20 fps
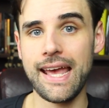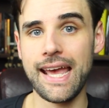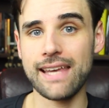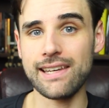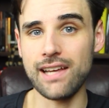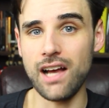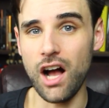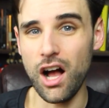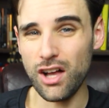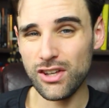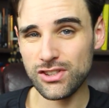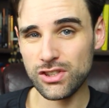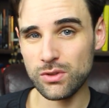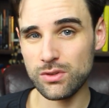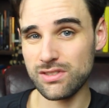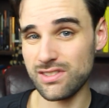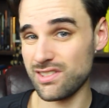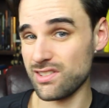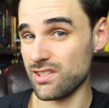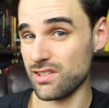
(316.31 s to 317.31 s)
And it also
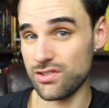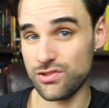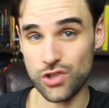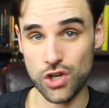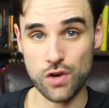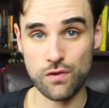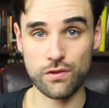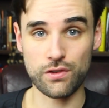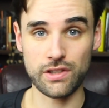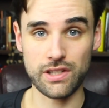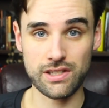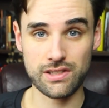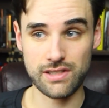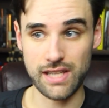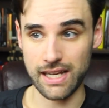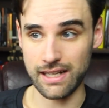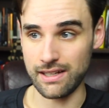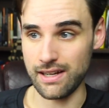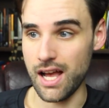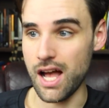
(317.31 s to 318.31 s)
is just a serverless
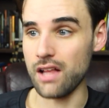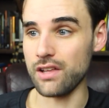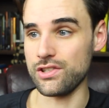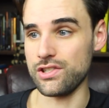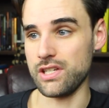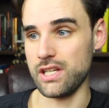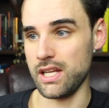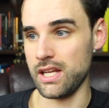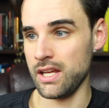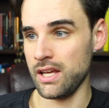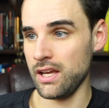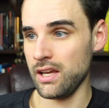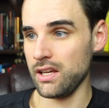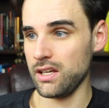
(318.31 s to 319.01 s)
technology.